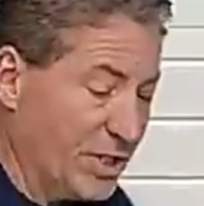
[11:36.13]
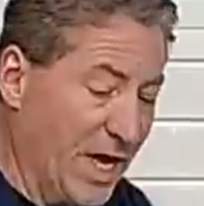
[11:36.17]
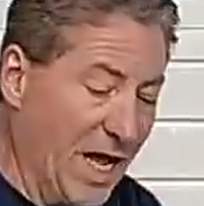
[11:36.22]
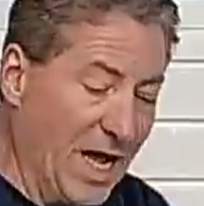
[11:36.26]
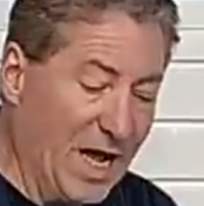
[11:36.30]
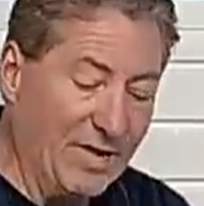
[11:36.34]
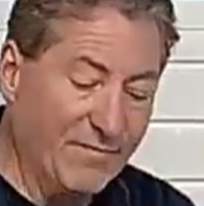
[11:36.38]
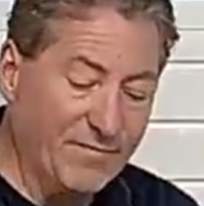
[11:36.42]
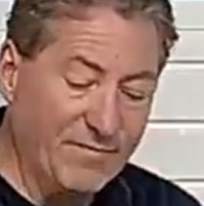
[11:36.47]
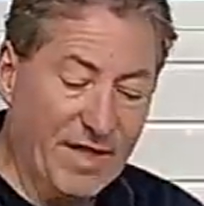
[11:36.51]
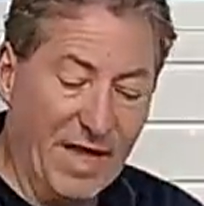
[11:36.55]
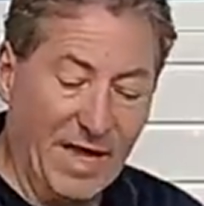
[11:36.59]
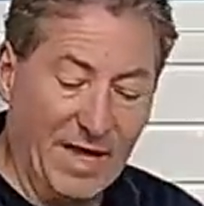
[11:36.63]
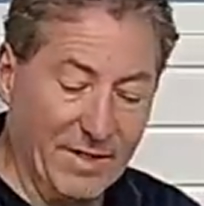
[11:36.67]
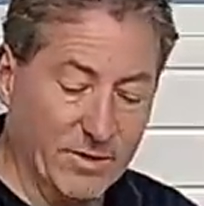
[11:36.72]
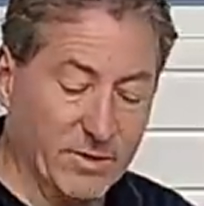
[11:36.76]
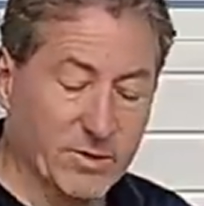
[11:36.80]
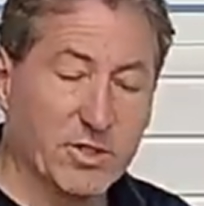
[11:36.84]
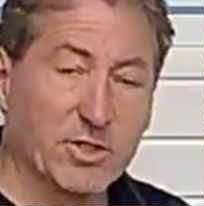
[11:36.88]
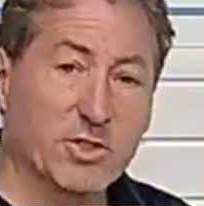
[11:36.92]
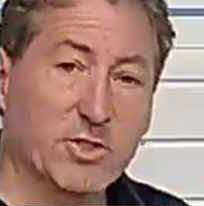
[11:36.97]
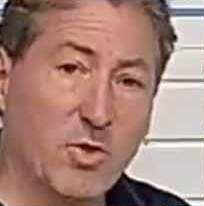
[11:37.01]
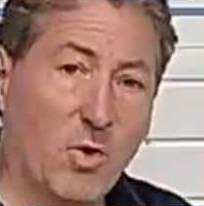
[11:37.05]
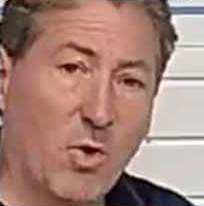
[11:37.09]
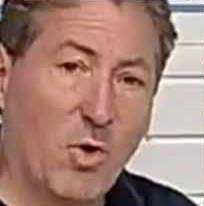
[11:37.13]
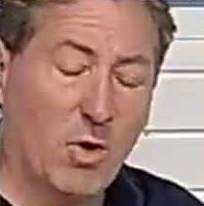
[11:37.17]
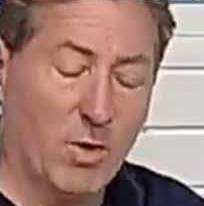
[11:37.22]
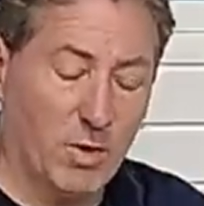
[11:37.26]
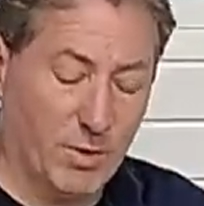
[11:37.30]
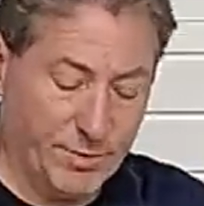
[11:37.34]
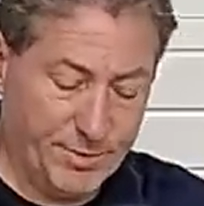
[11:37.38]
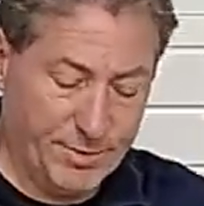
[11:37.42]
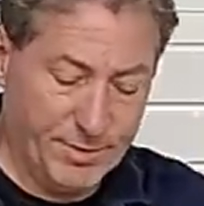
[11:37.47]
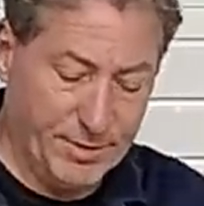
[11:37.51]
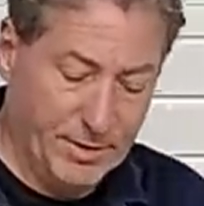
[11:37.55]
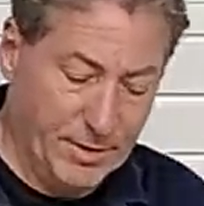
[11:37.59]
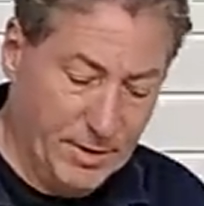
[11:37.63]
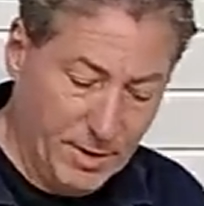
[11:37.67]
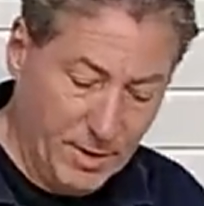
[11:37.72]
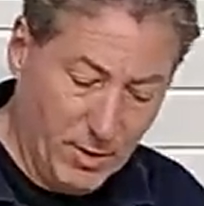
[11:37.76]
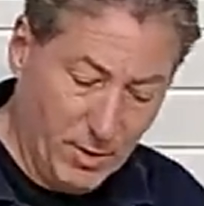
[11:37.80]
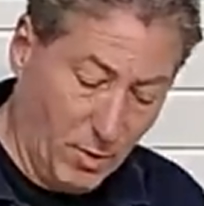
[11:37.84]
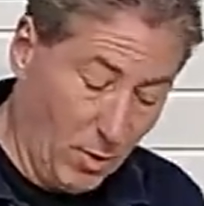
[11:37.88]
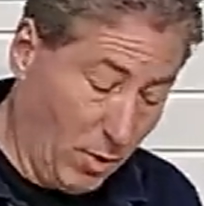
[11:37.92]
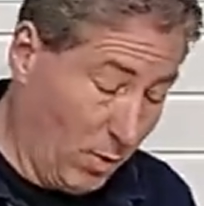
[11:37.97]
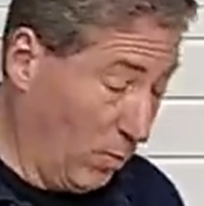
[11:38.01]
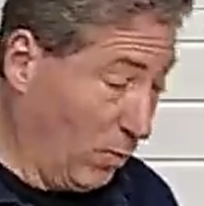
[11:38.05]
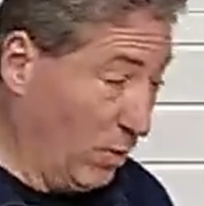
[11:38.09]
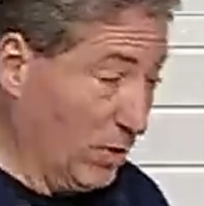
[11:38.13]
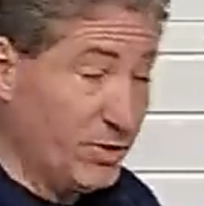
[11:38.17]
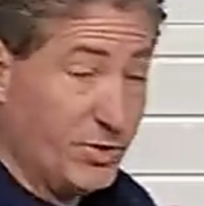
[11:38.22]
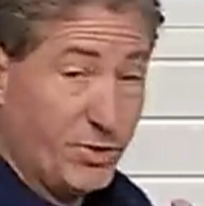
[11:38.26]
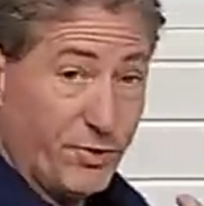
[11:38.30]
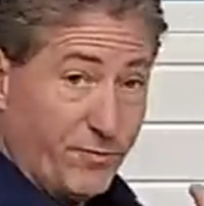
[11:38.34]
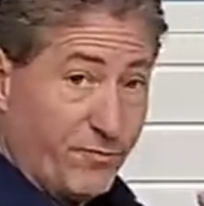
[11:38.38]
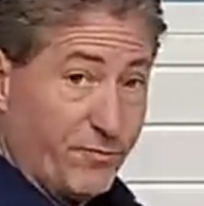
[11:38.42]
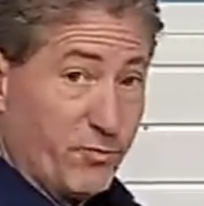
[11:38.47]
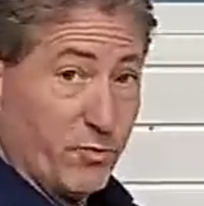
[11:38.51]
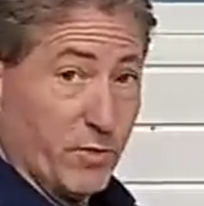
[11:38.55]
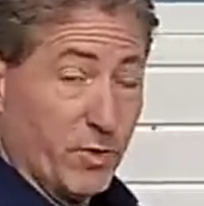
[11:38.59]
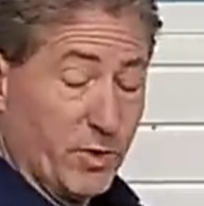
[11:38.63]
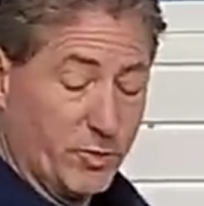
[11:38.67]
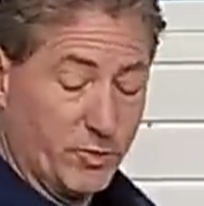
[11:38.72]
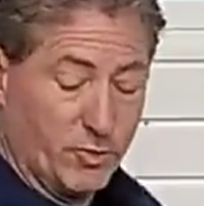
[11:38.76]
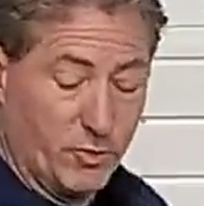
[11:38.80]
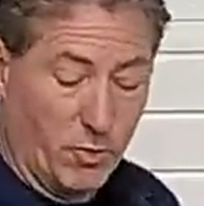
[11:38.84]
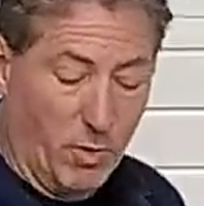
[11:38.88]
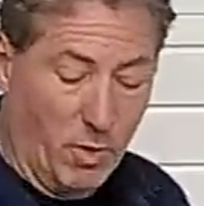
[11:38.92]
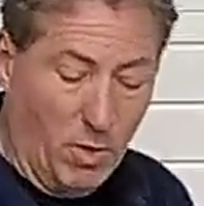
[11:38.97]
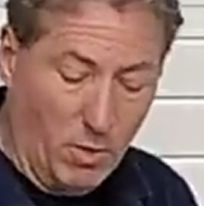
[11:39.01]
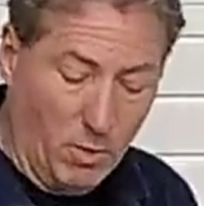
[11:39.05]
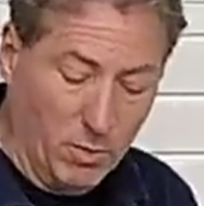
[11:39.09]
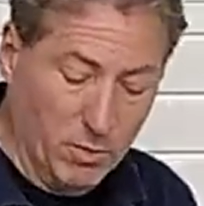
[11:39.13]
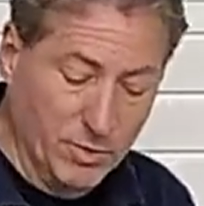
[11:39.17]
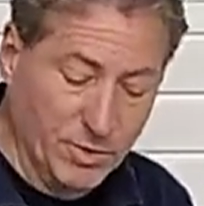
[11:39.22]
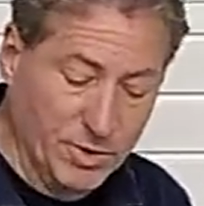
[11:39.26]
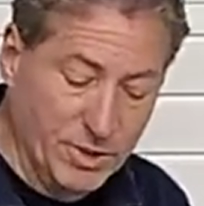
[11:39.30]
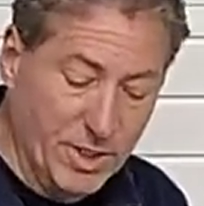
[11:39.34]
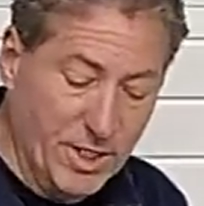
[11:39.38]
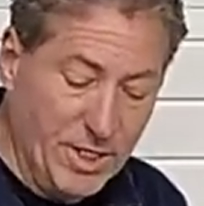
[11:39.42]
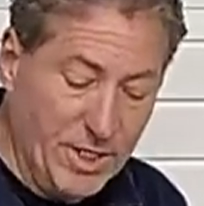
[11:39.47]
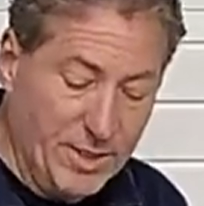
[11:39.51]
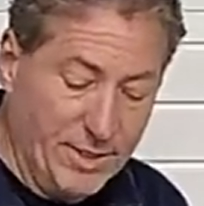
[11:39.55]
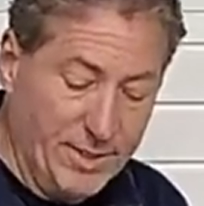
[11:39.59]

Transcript: you have that installed, or once you've drilled your holes,